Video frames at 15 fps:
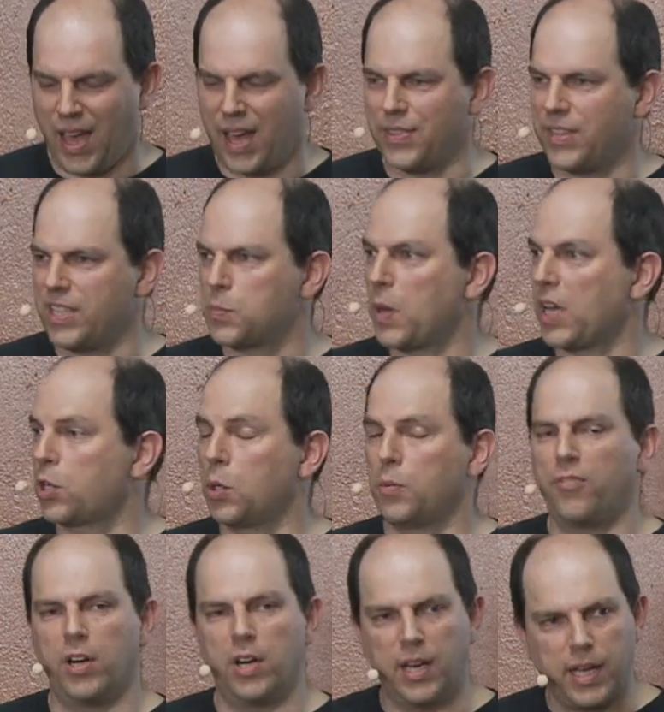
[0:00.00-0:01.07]
And this might
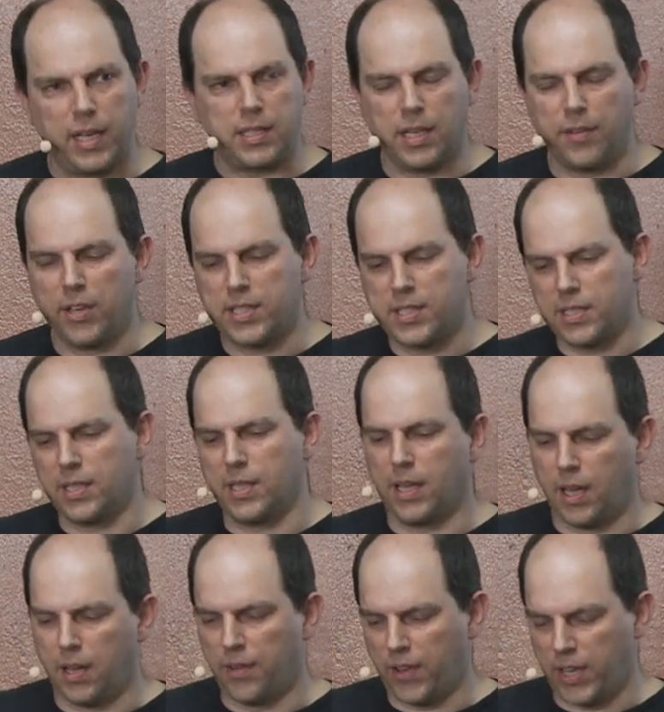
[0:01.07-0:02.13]
come very late. I've had,
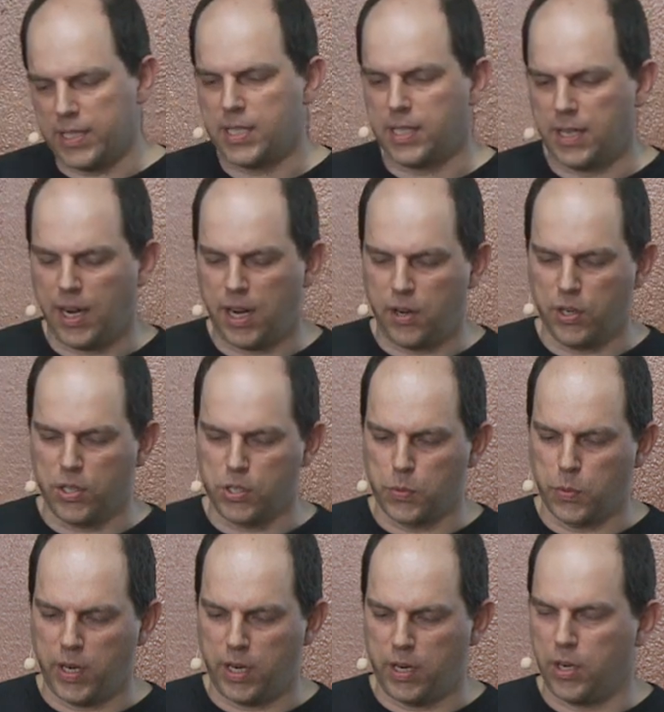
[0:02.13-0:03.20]
I've had
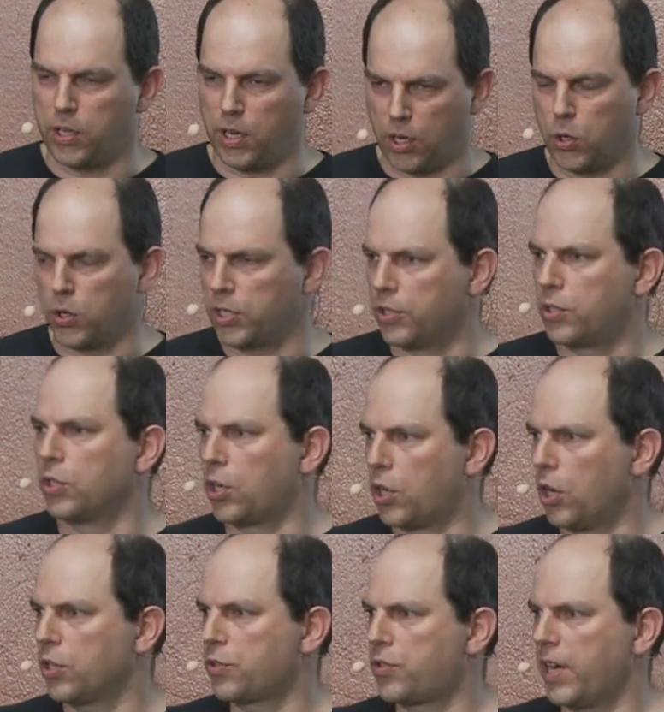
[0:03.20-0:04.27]
scenarios where, uh, according to the
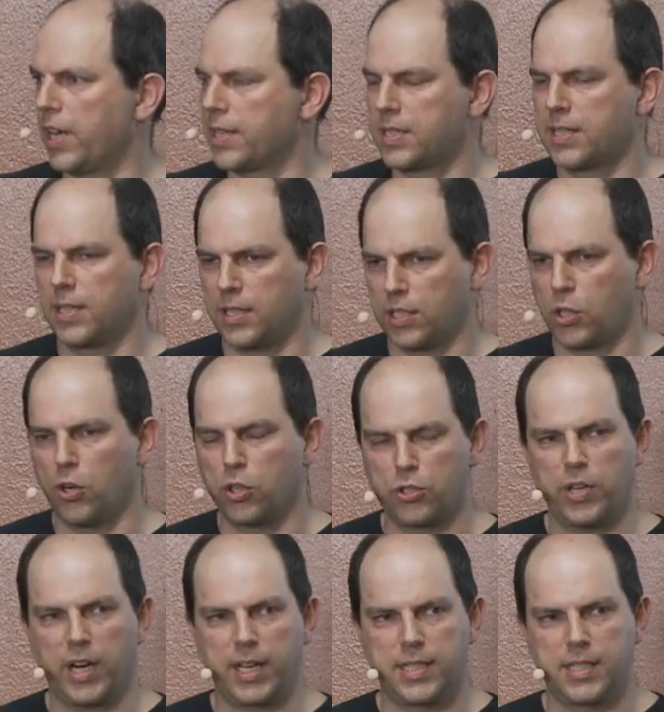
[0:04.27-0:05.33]
contracts,
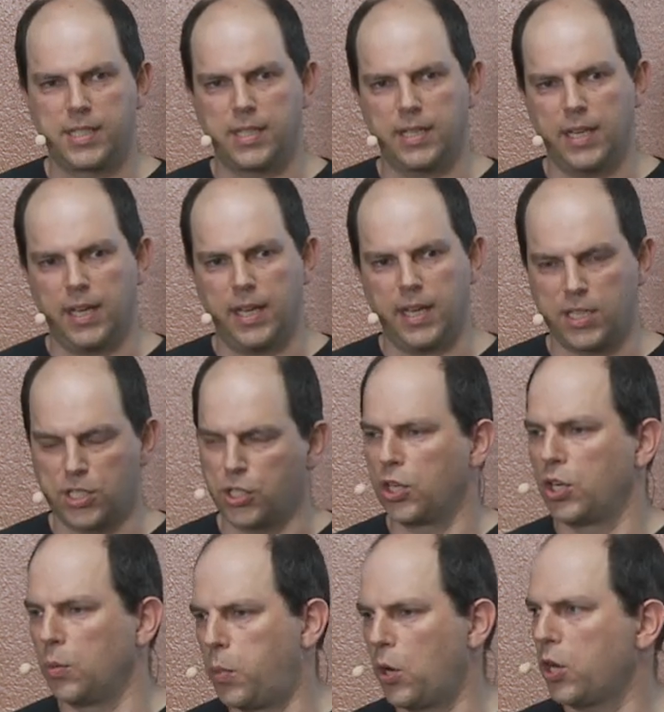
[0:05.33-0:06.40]
contracts uh,
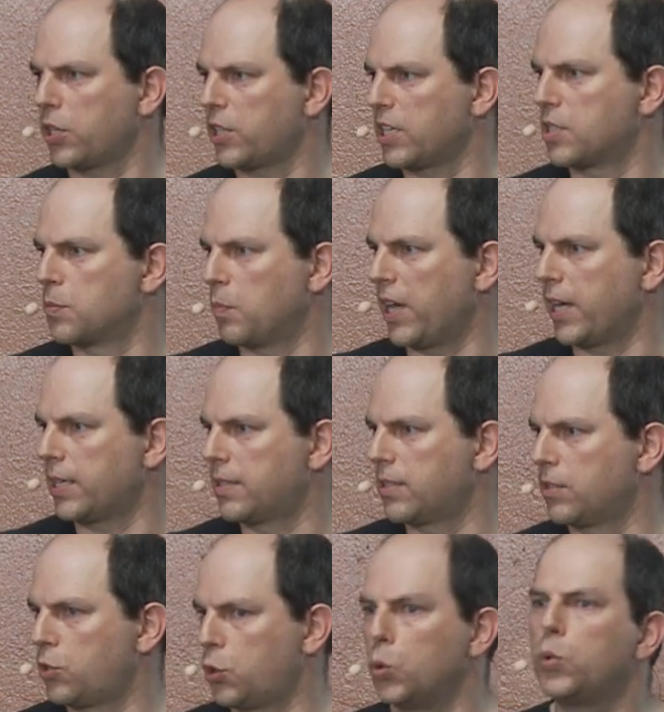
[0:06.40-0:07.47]
external parties
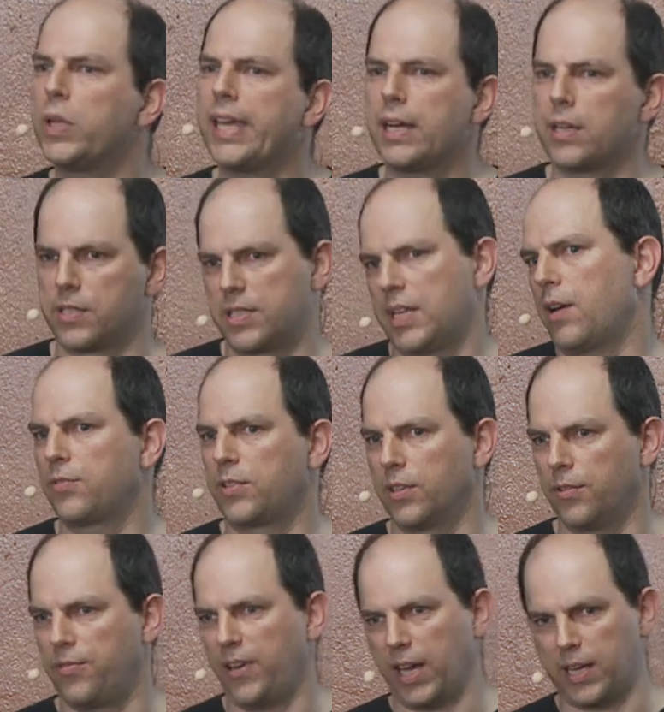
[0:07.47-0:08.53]
might, two years after
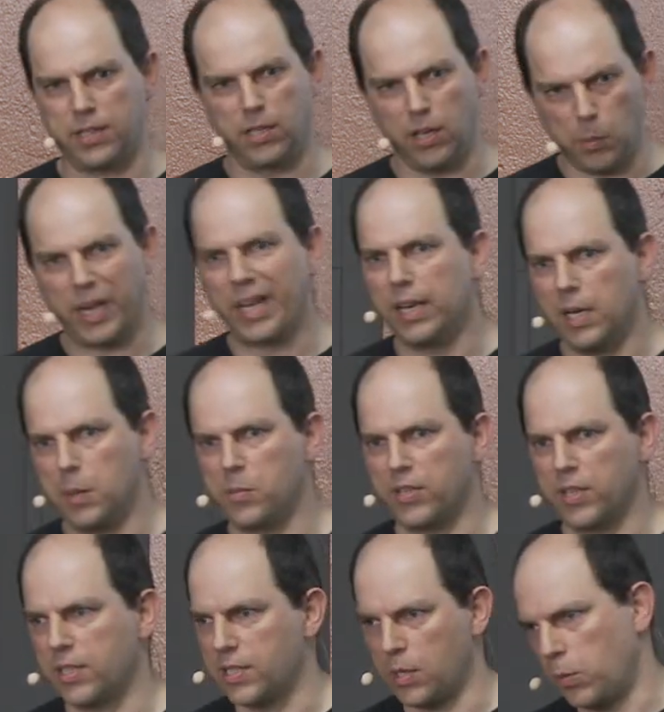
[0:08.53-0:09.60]
the fact, come and claim
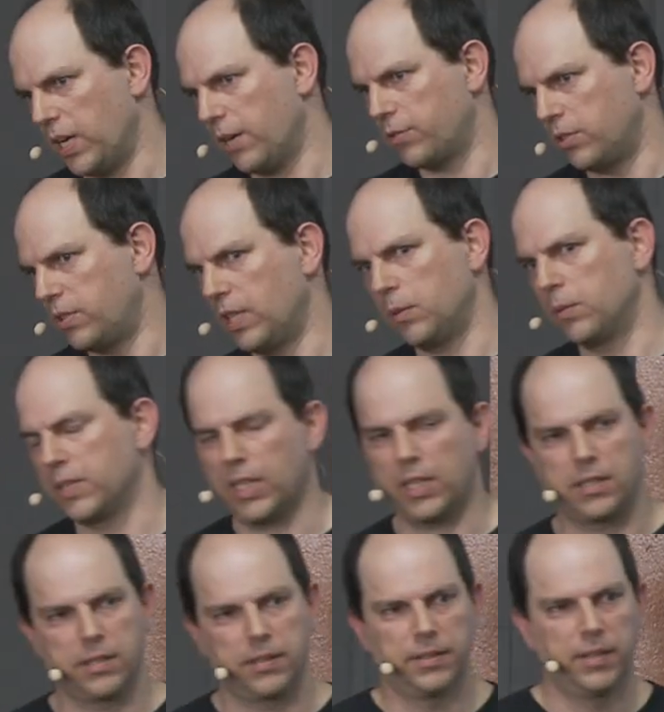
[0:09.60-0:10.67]
things, and we have to deal with
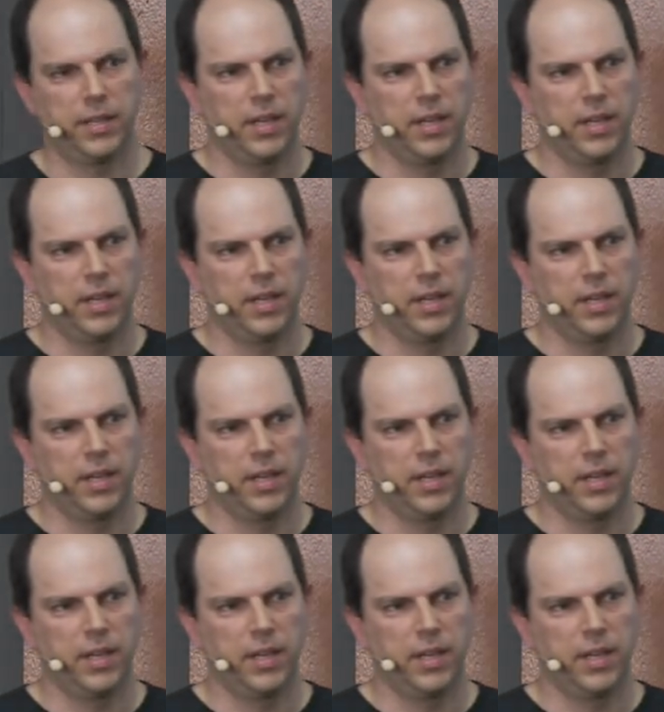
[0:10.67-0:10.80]
that.